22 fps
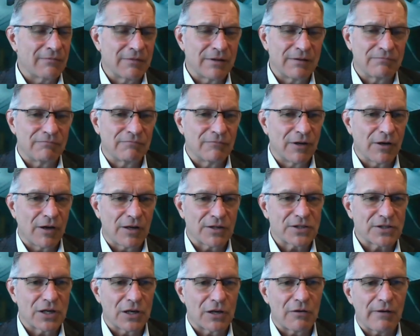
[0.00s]
We we
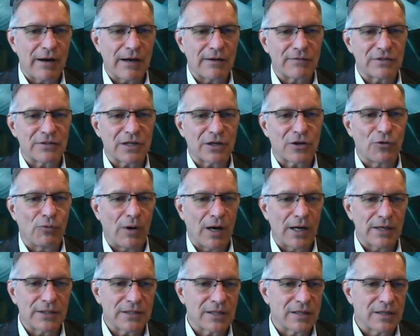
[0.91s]
also go out to
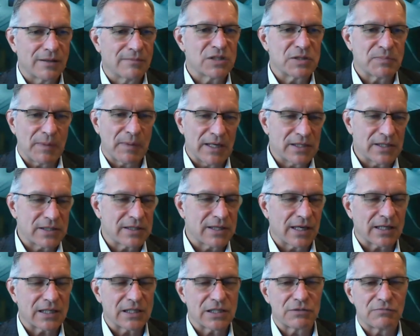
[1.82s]
quantum space
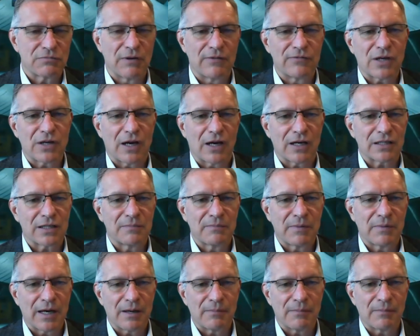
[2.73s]
tech as we've talked
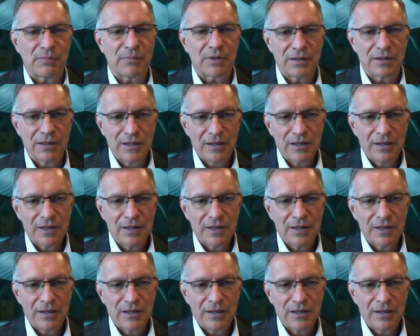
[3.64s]
about, but